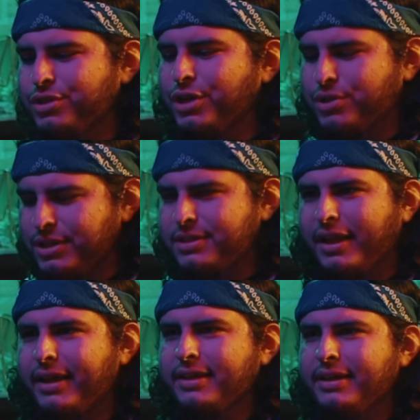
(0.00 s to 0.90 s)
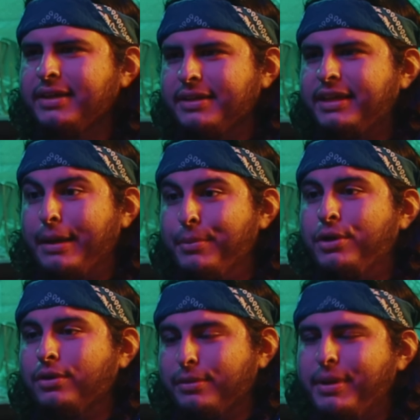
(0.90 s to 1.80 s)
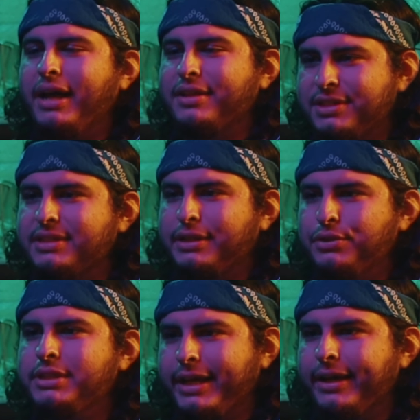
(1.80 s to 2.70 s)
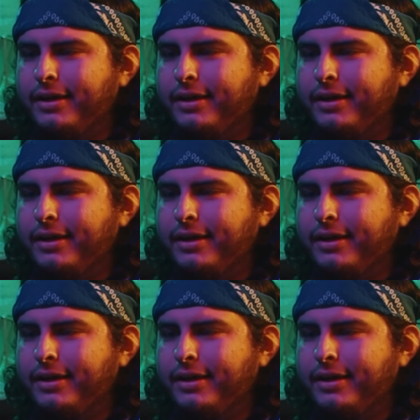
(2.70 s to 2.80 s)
versus nurture, it's like chemical imbalance. Yeah, like it's